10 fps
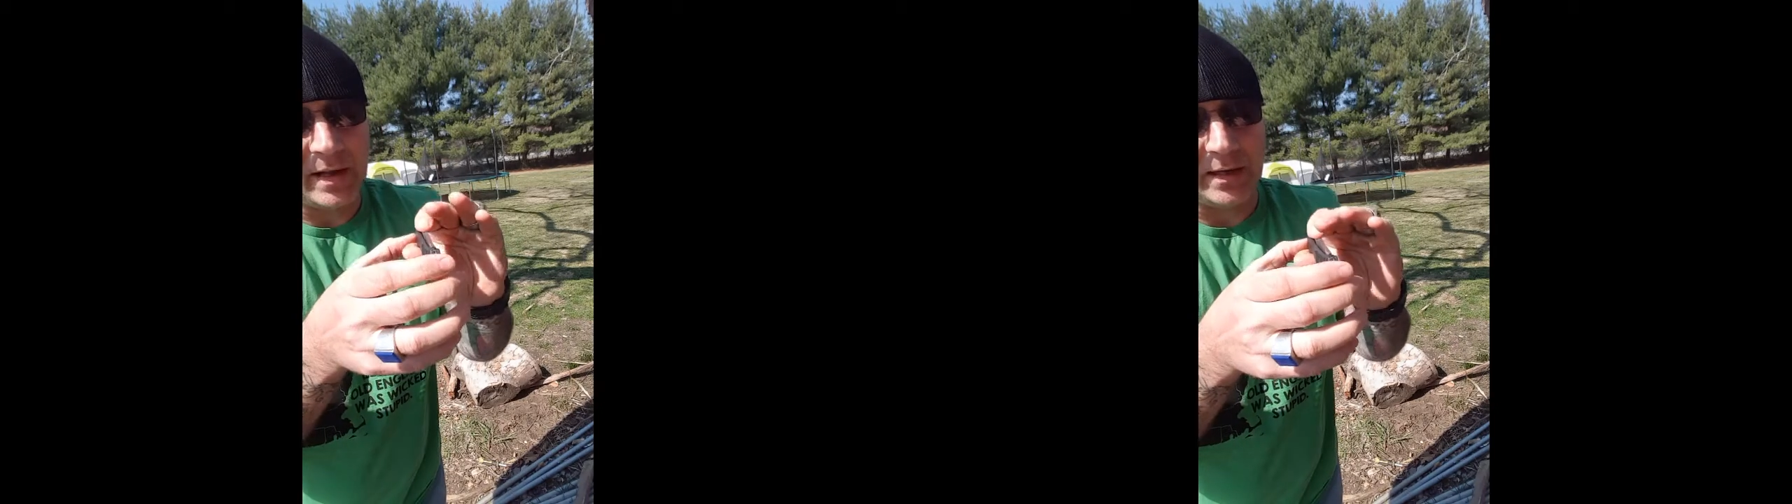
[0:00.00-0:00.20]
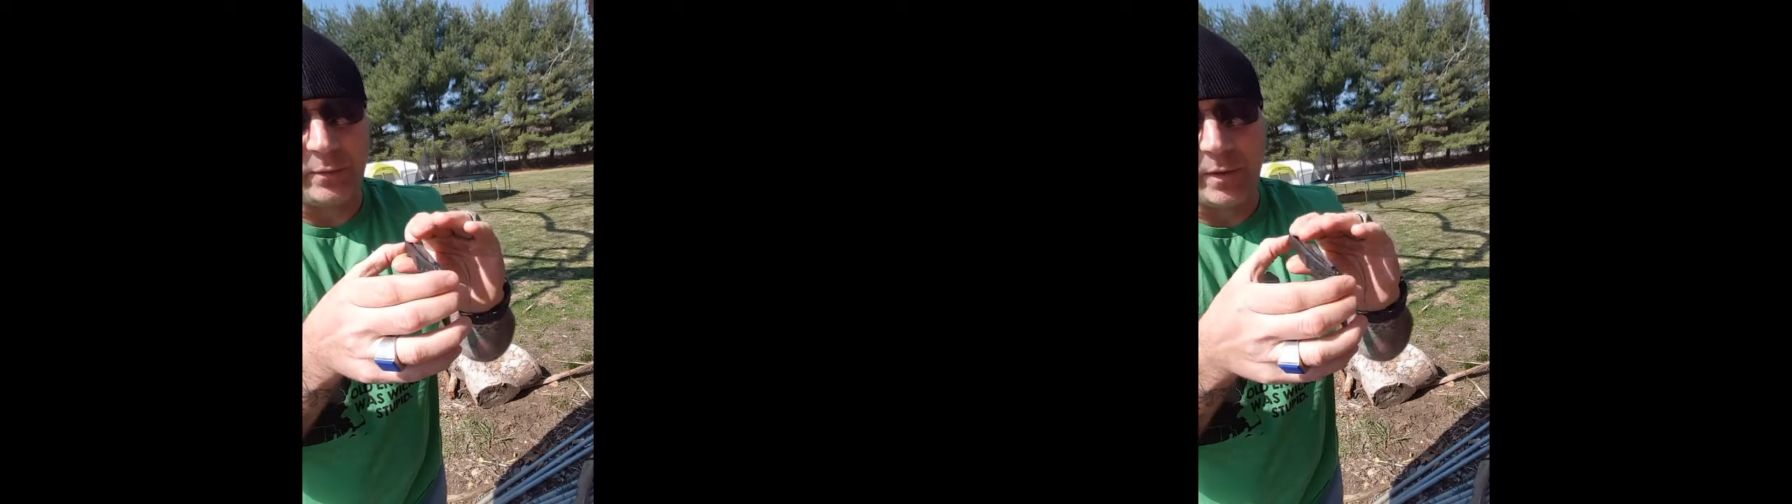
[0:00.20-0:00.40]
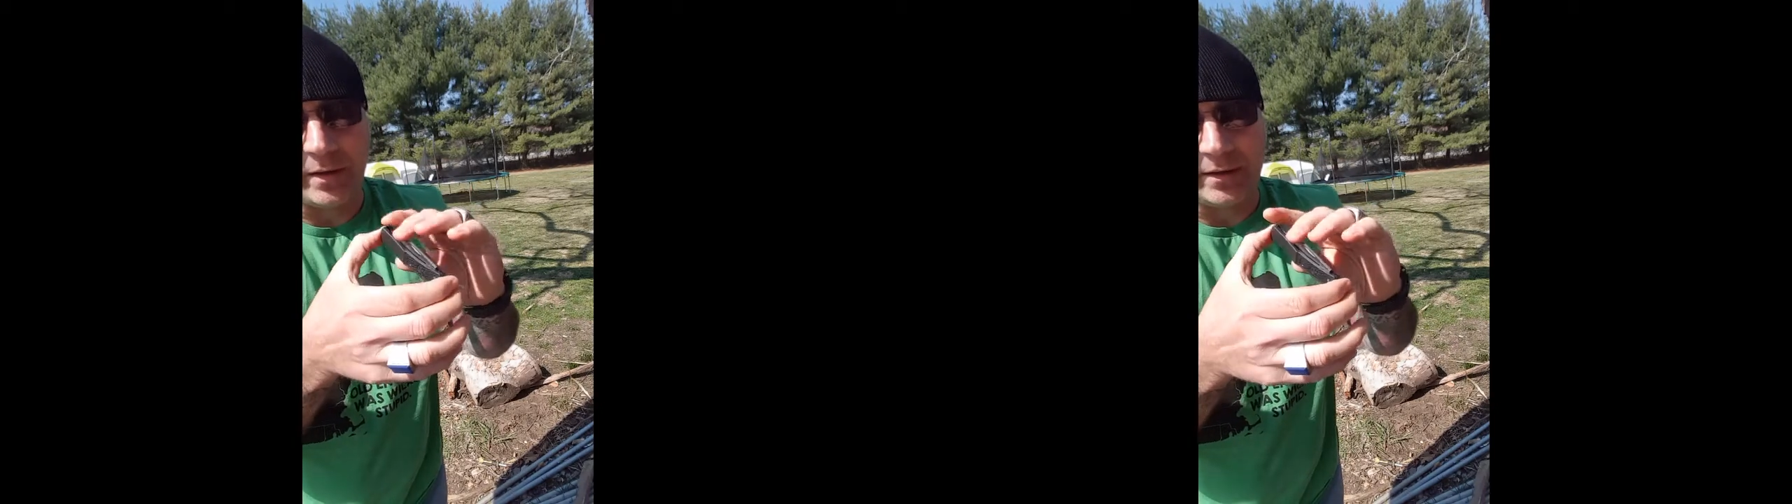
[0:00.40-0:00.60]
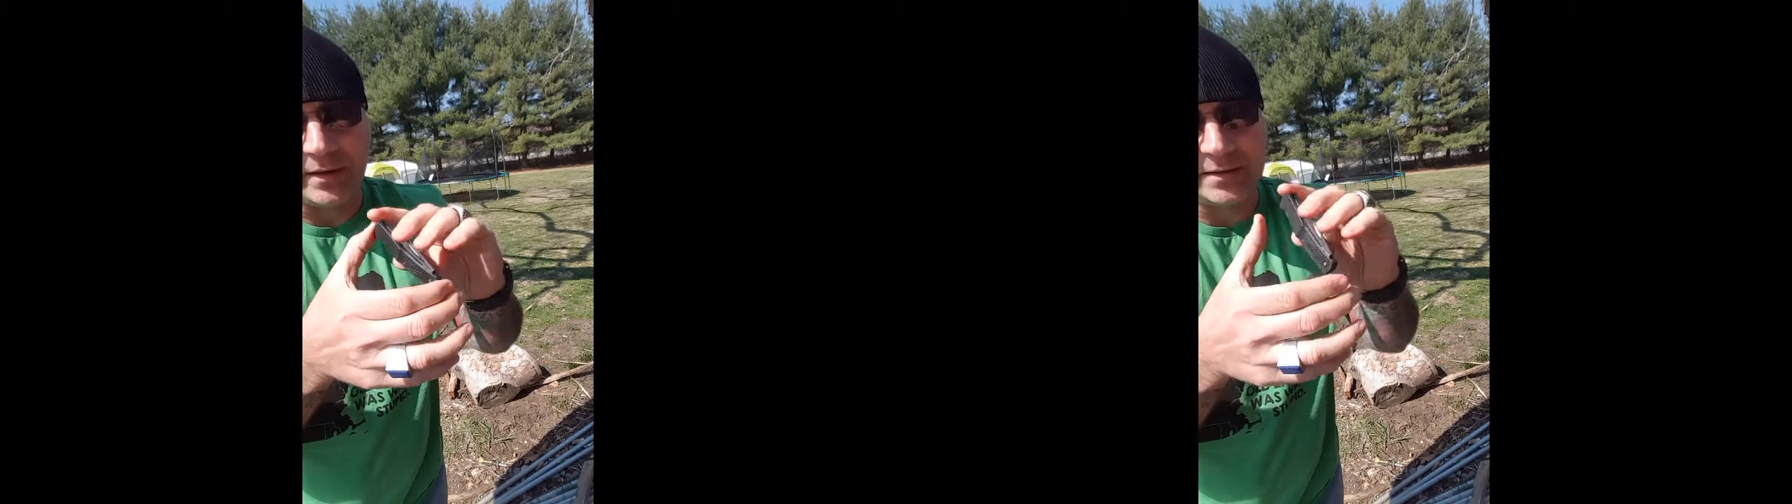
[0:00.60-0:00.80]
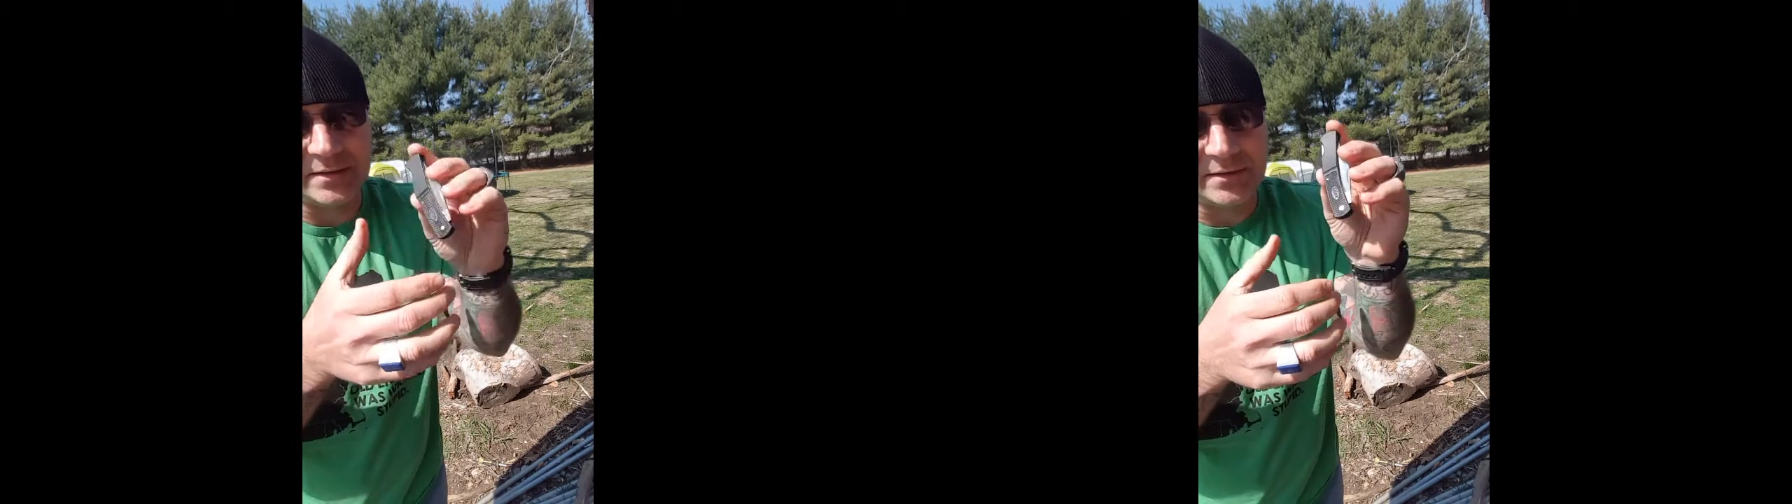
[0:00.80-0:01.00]
anywhere.
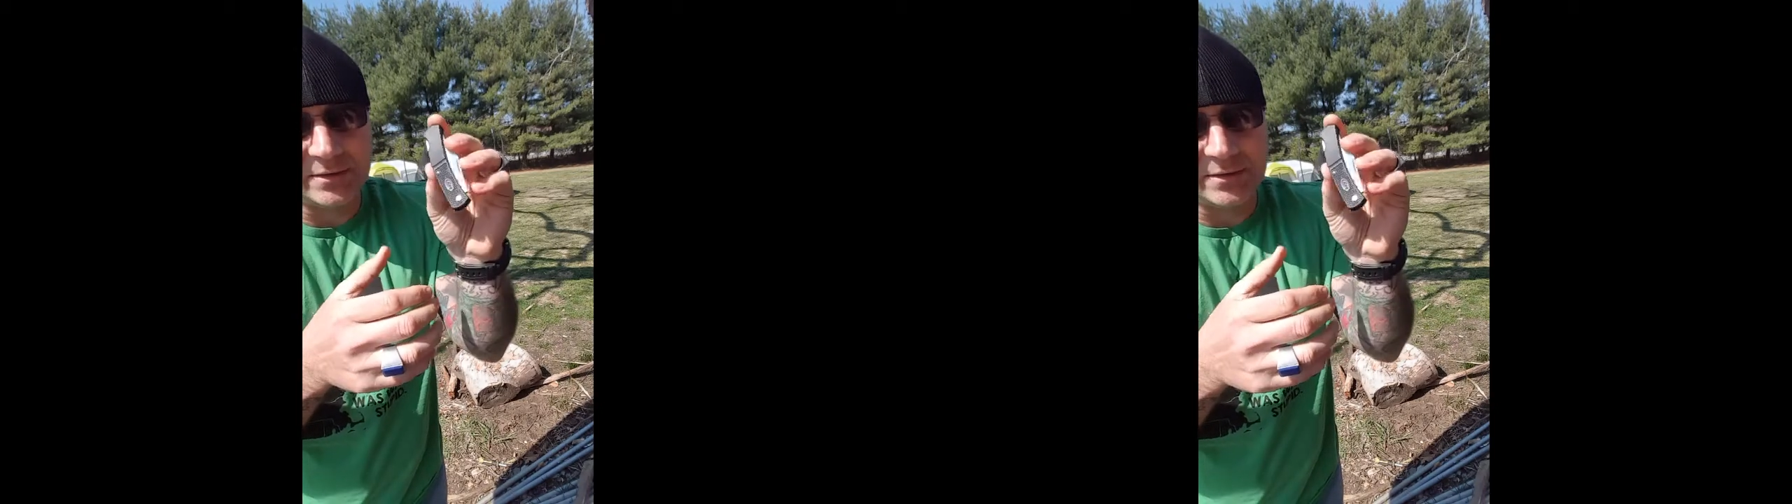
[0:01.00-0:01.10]
It's